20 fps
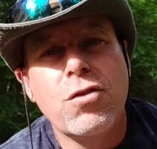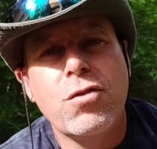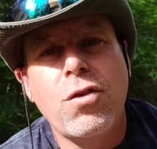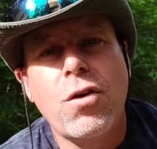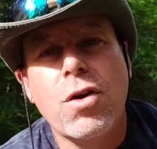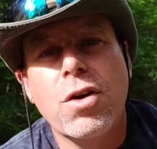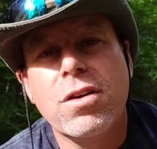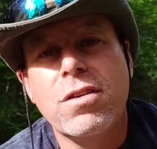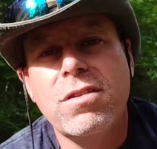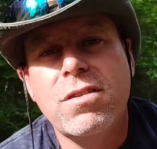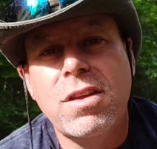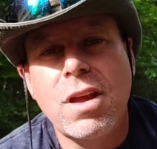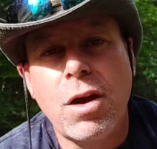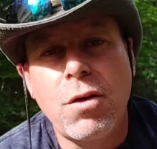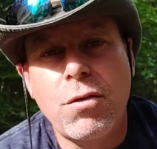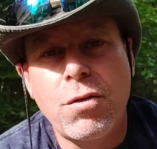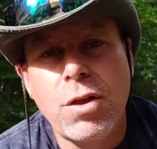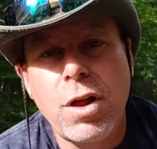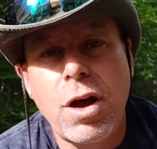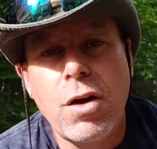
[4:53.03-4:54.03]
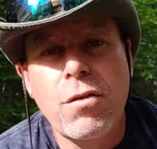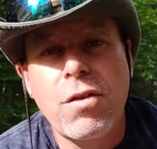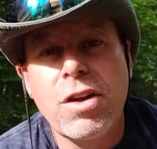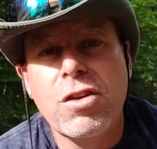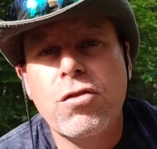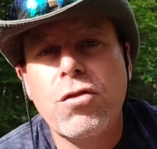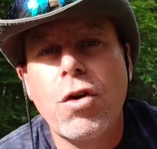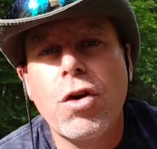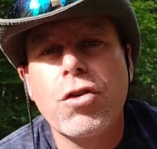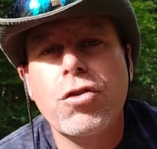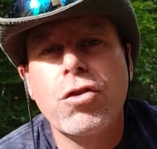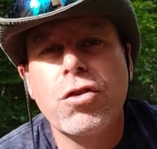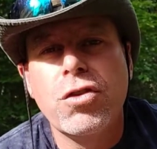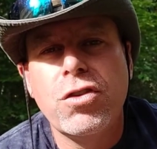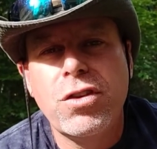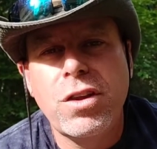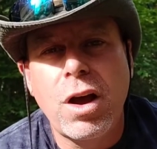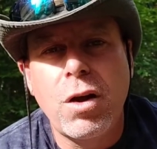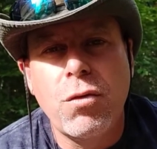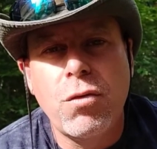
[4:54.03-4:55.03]
far as self-love, as far as your
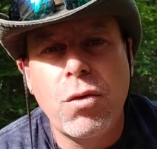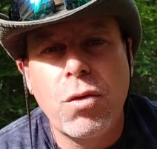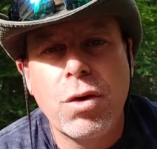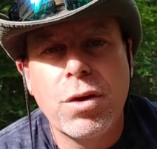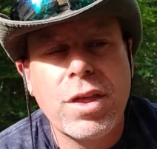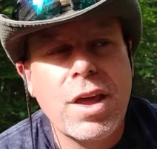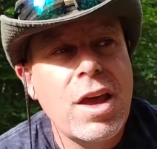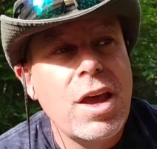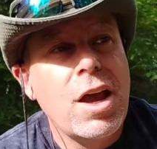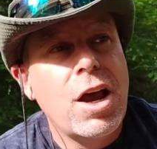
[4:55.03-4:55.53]
self-worth,